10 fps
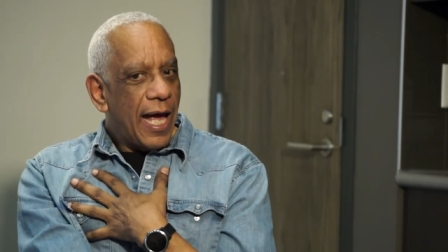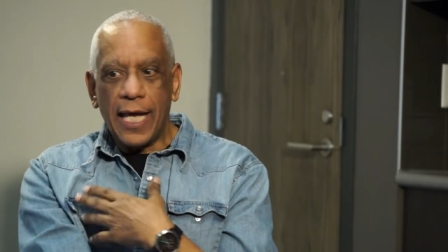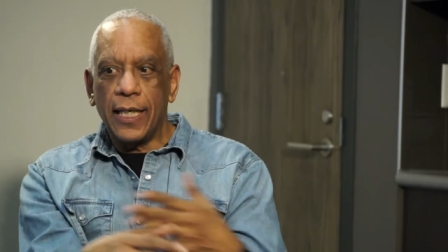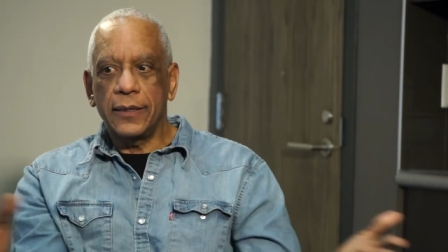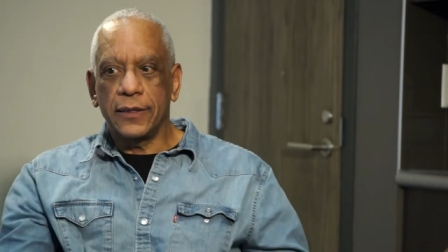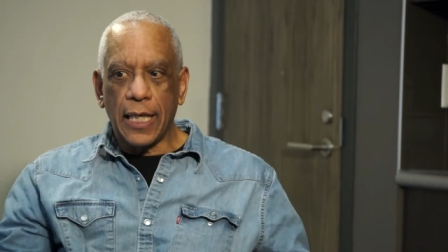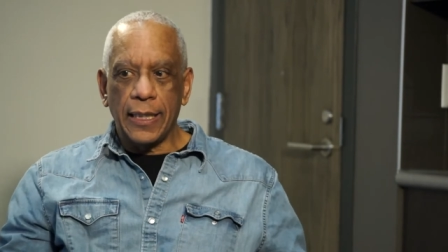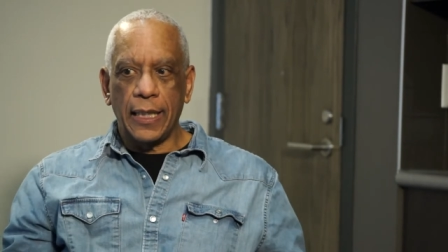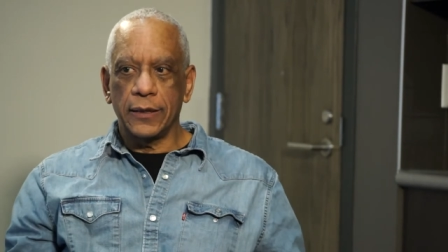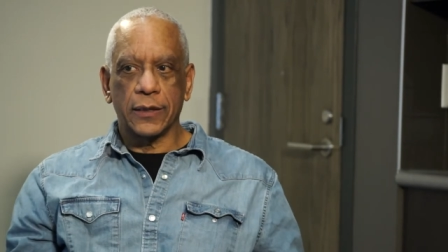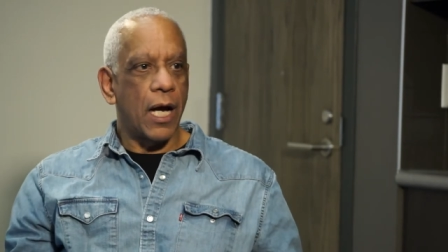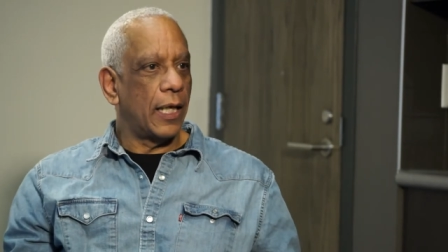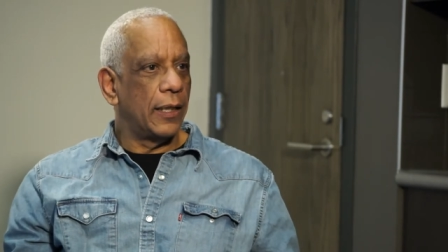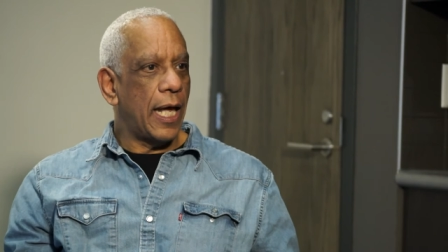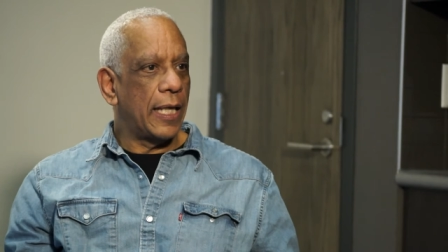And it's and then it's
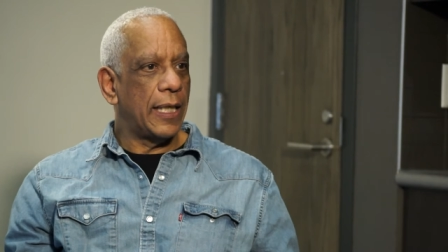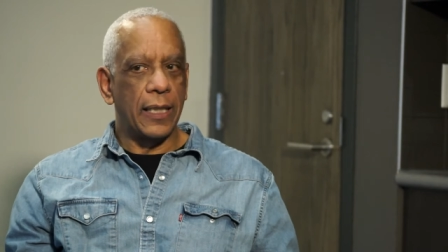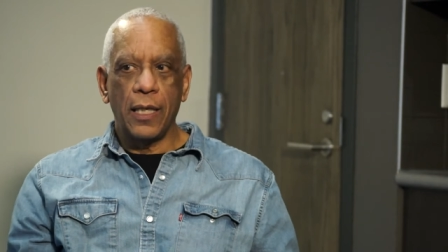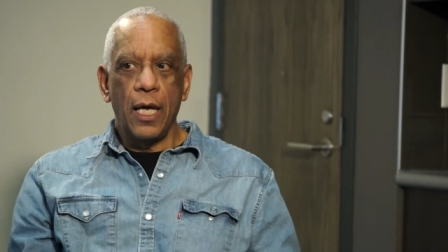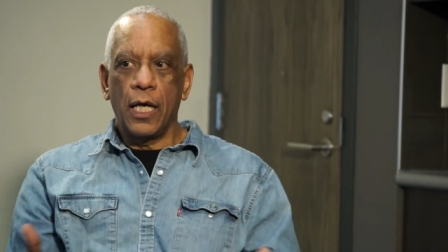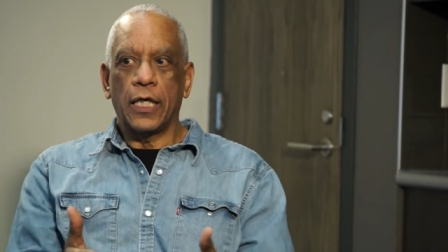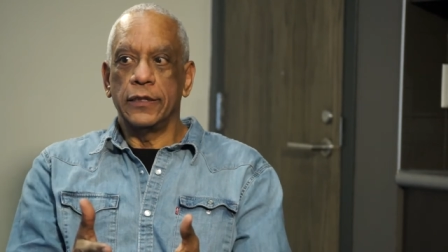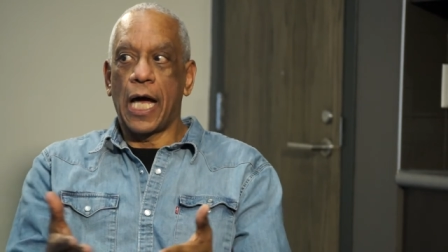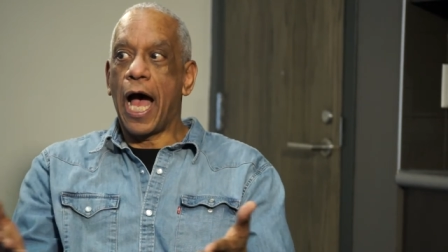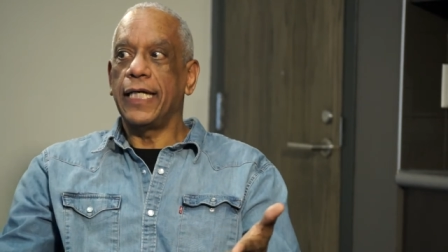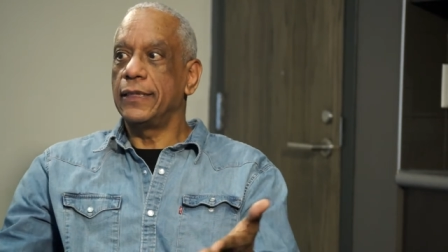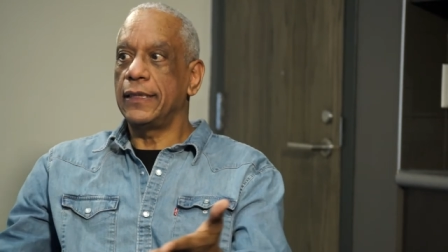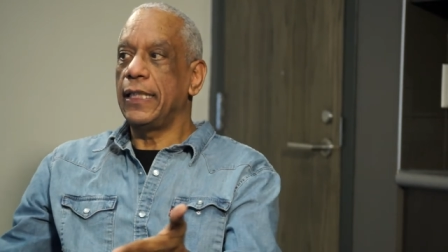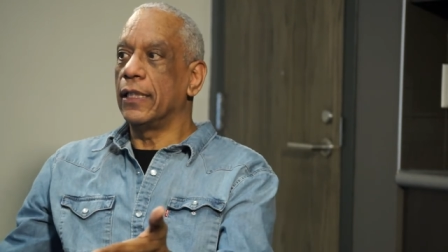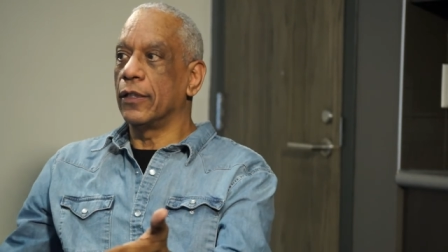gone. And then because I
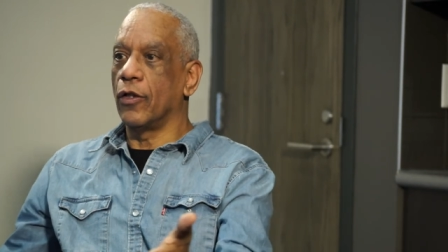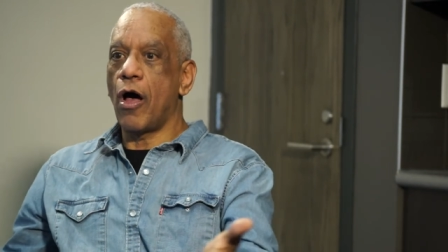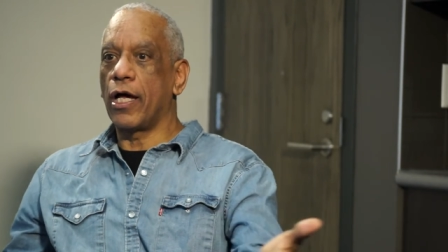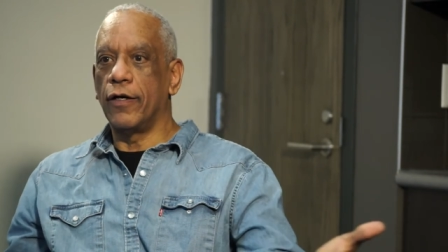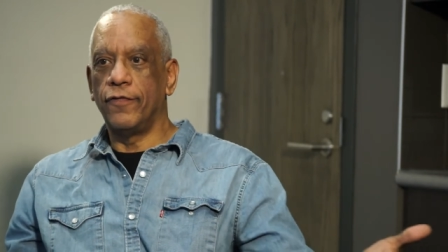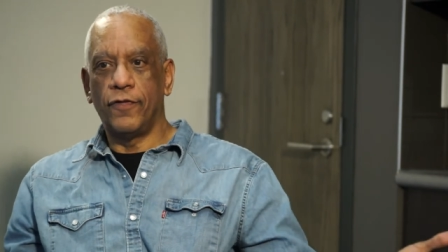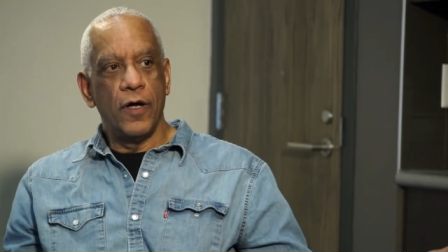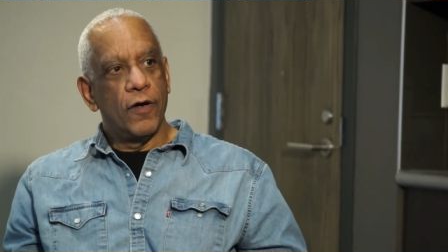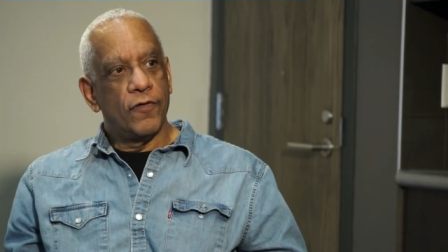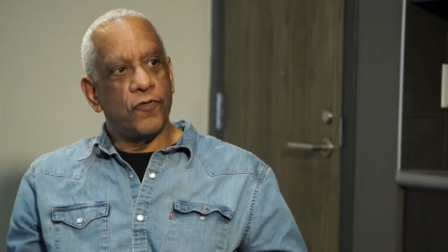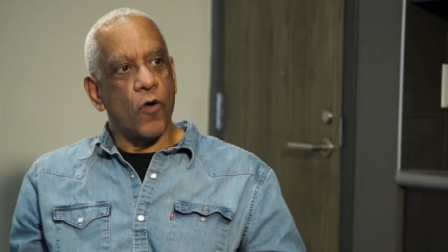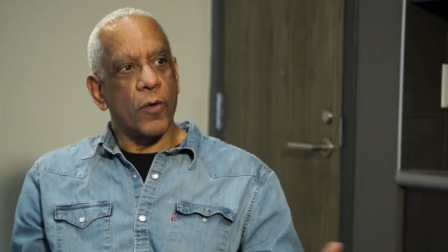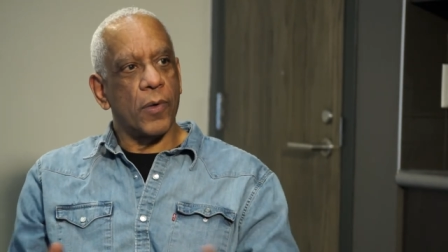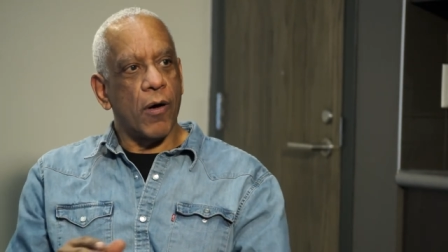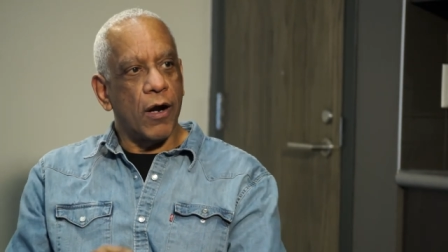see a lot of
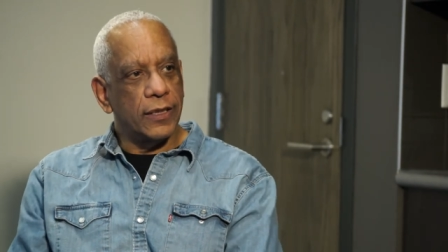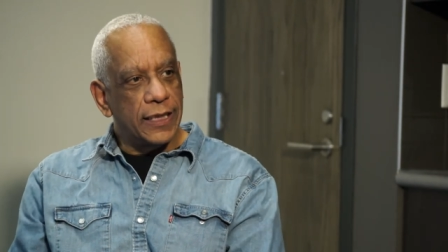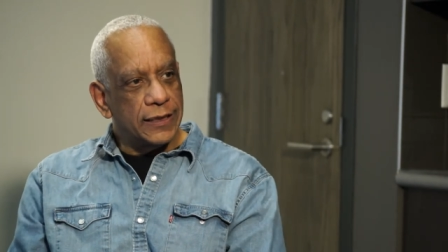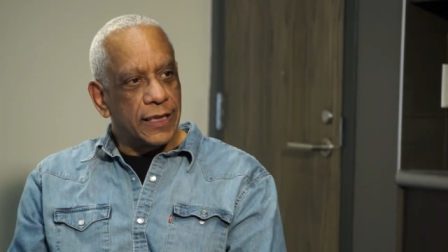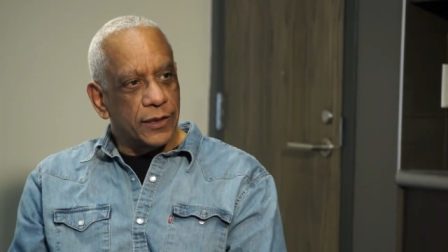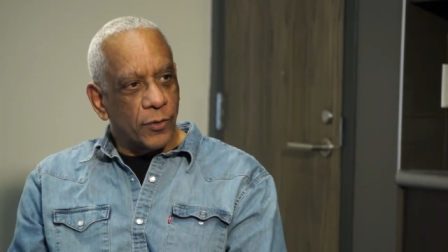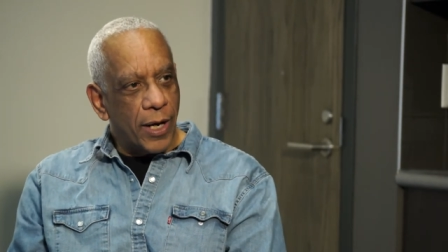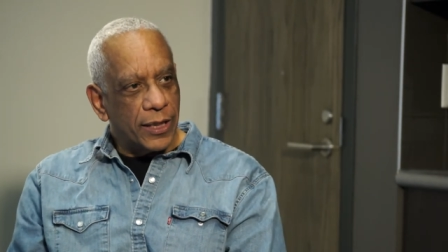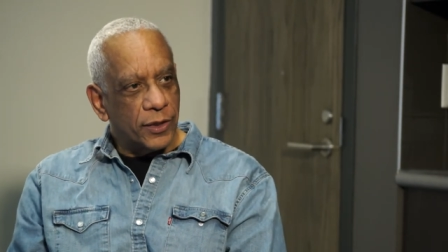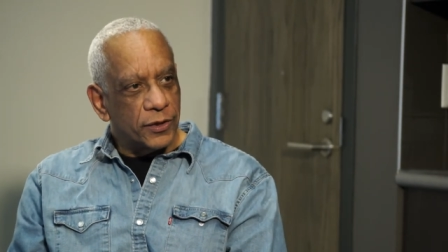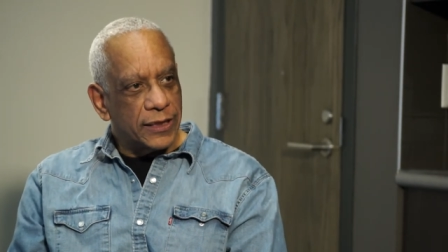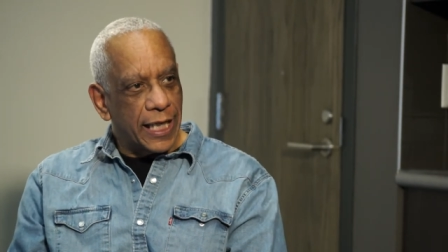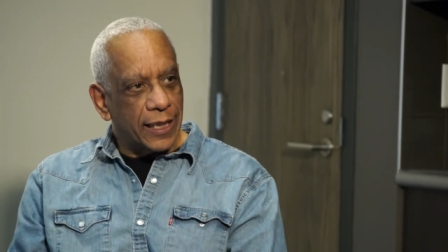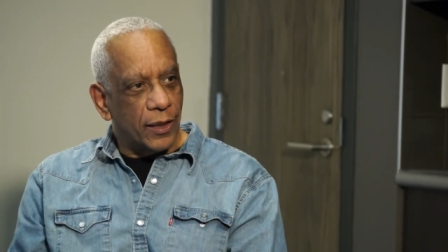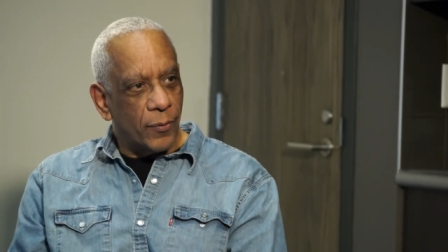former artistic directors
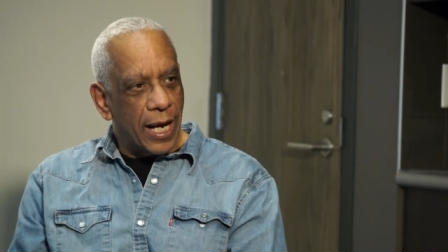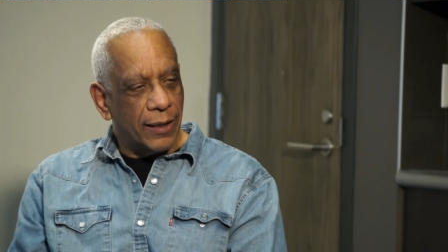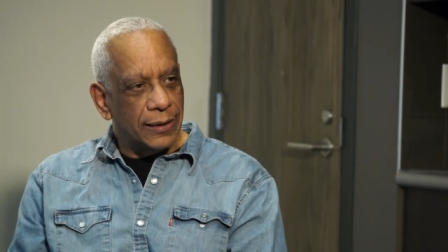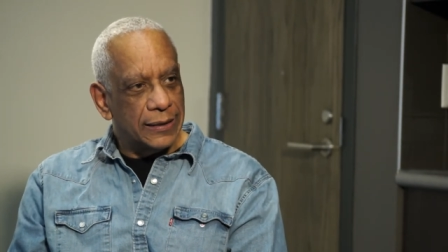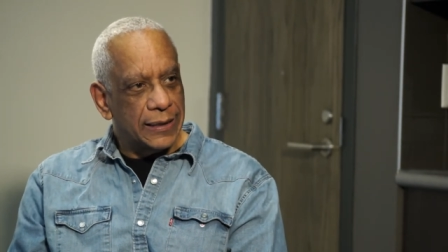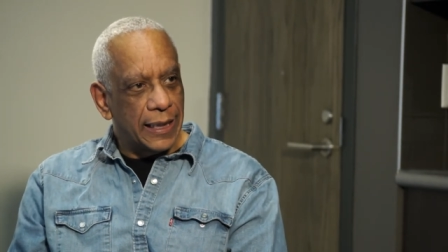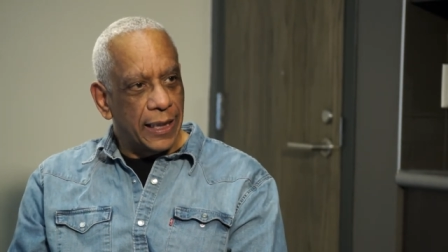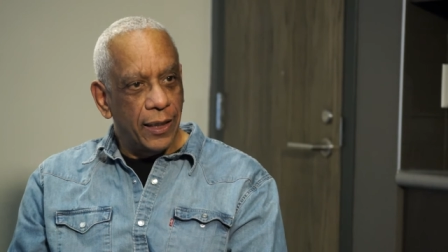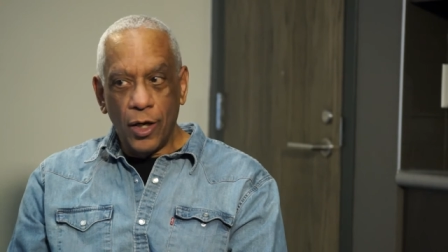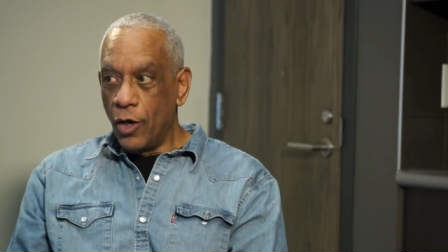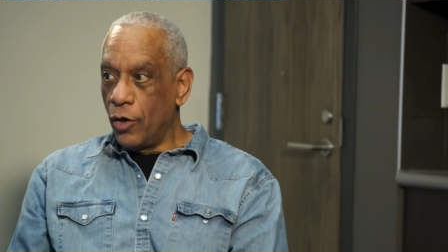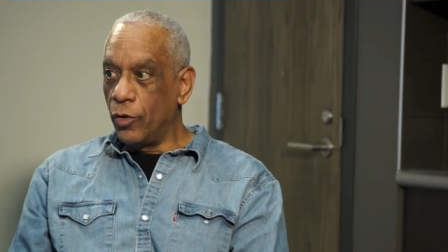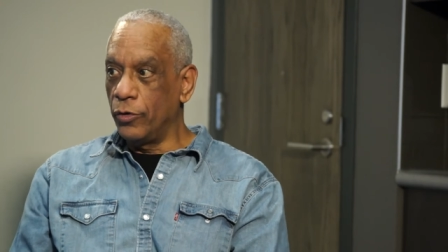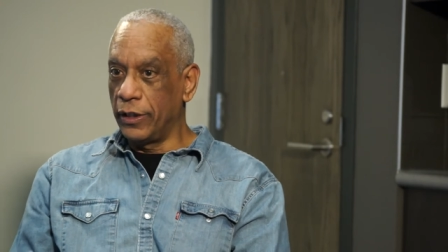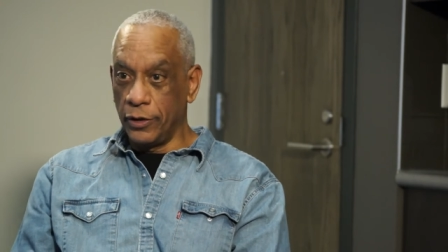kicking around the city
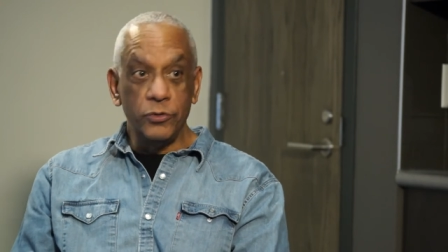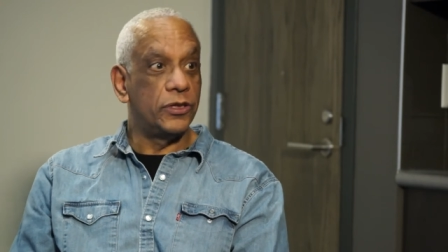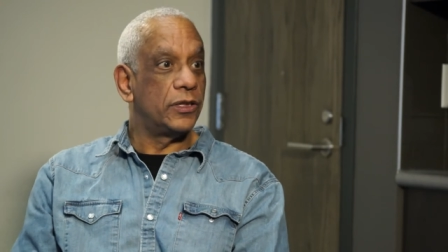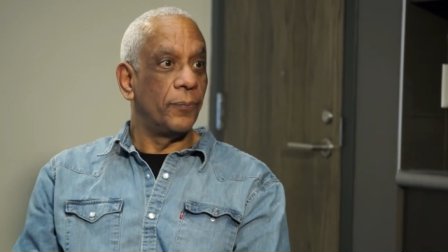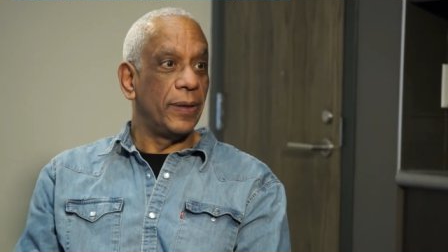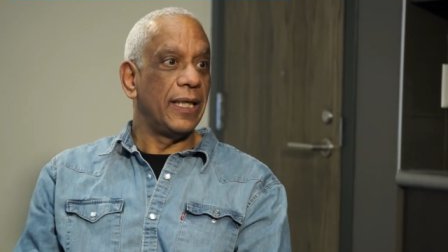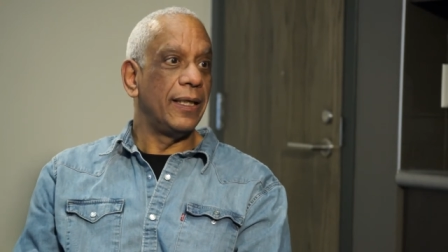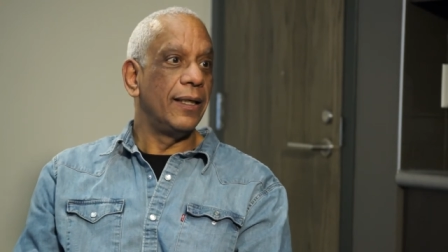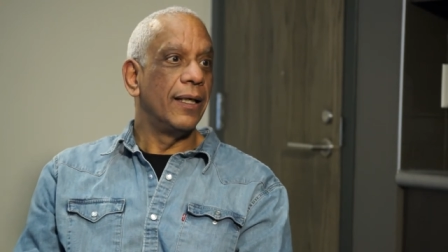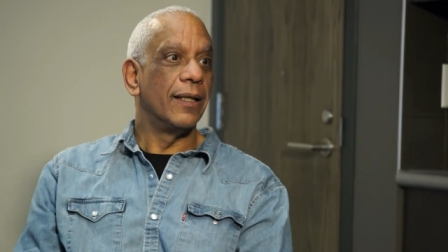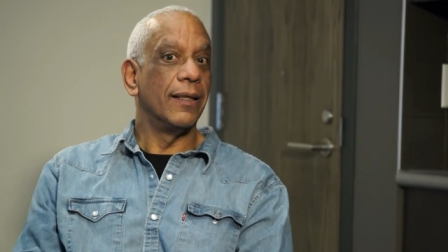who used to be